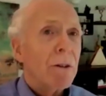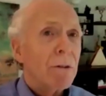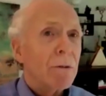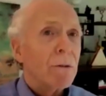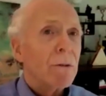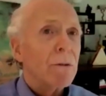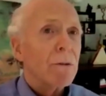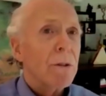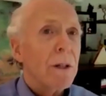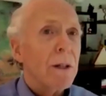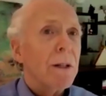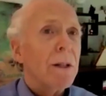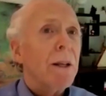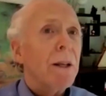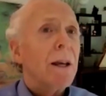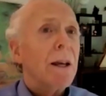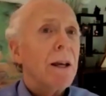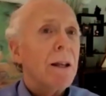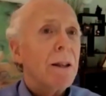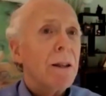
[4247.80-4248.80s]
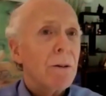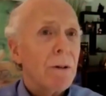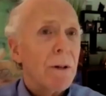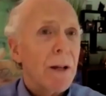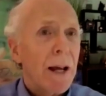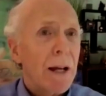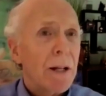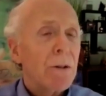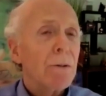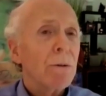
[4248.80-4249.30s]
ancestors did
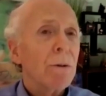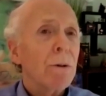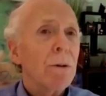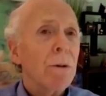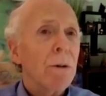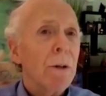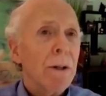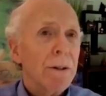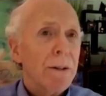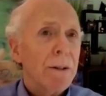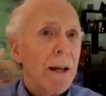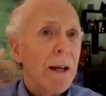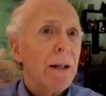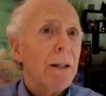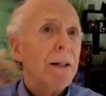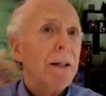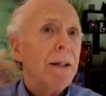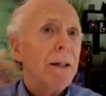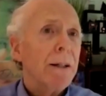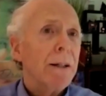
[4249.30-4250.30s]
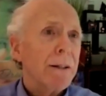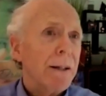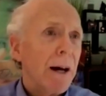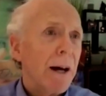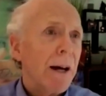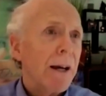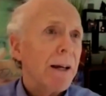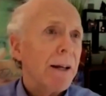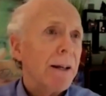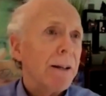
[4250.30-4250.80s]
in their natural
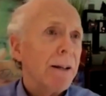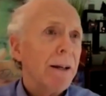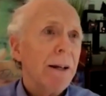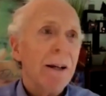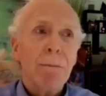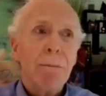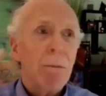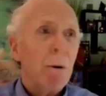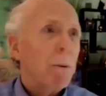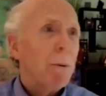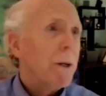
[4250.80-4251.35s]
daily diet.